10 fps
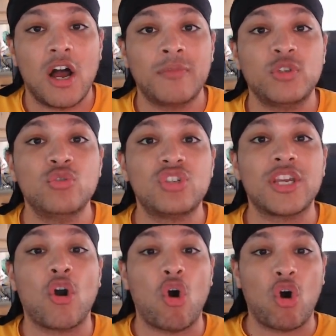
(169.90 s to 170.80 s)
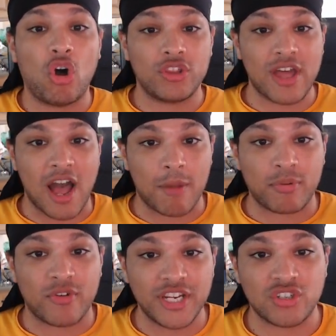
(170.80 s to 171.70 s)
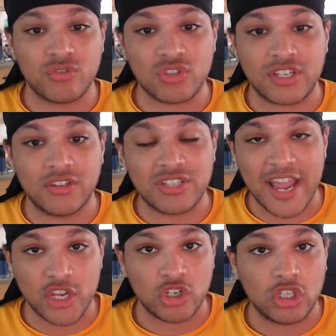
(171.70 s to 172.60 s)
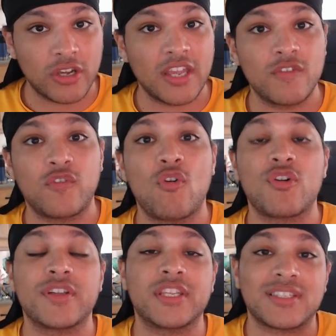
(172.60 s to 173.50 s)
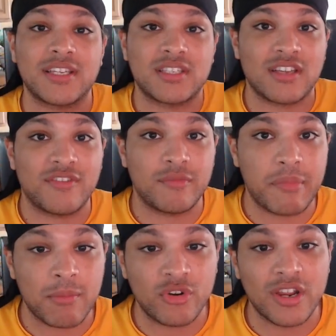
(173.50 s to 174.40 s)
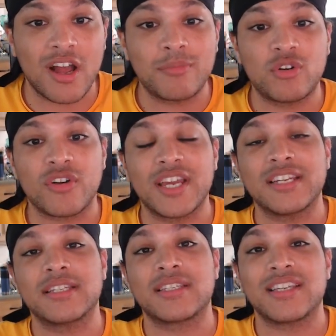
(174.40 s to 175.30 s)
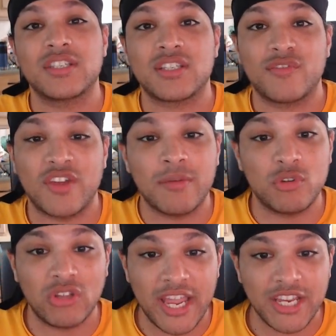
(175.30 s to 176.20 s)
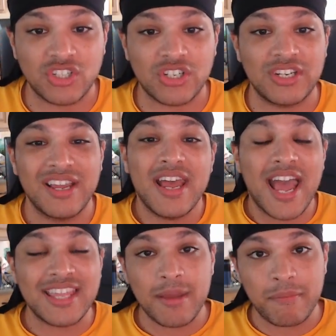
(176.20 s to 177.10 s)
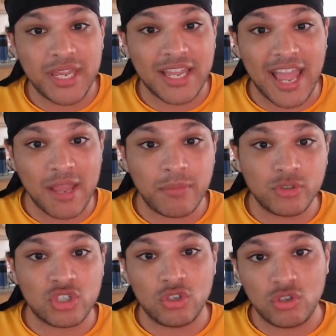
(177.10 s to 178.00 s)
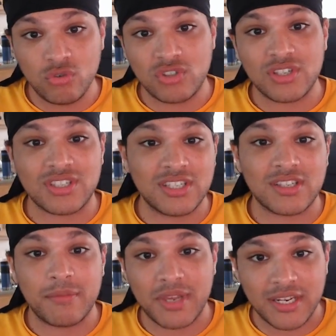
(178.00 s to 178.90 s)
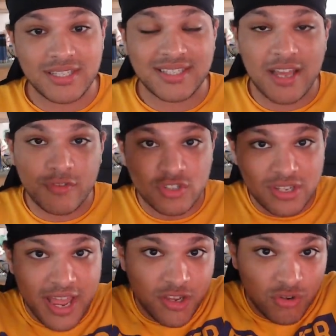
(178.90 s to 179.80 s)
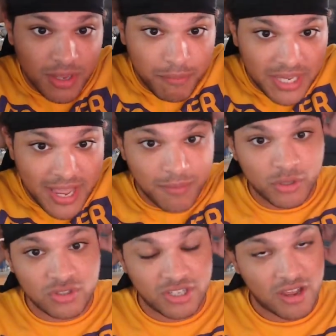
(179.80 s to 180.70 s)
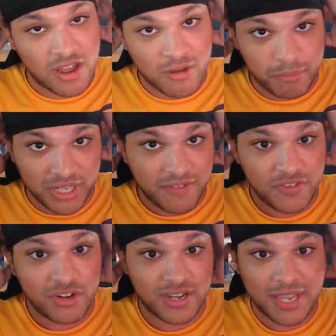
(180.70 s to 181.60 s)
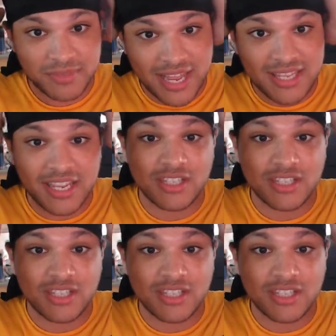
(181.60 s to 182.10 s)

using all the operational skills that you're looking for in the sense of memory upgrade and the sense of emulation, and then being able to use the system in itself so that you can be able to play video games. I think it's